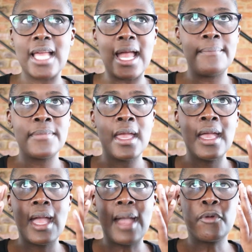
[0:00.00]

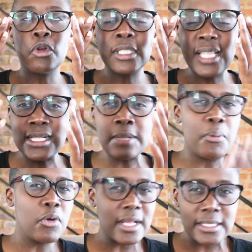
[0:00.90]
I'm constantly
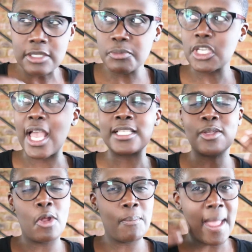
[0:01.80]
putting scriptures
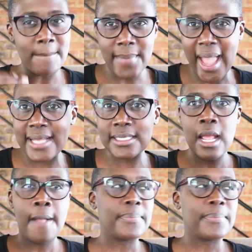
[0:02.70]
on my mind,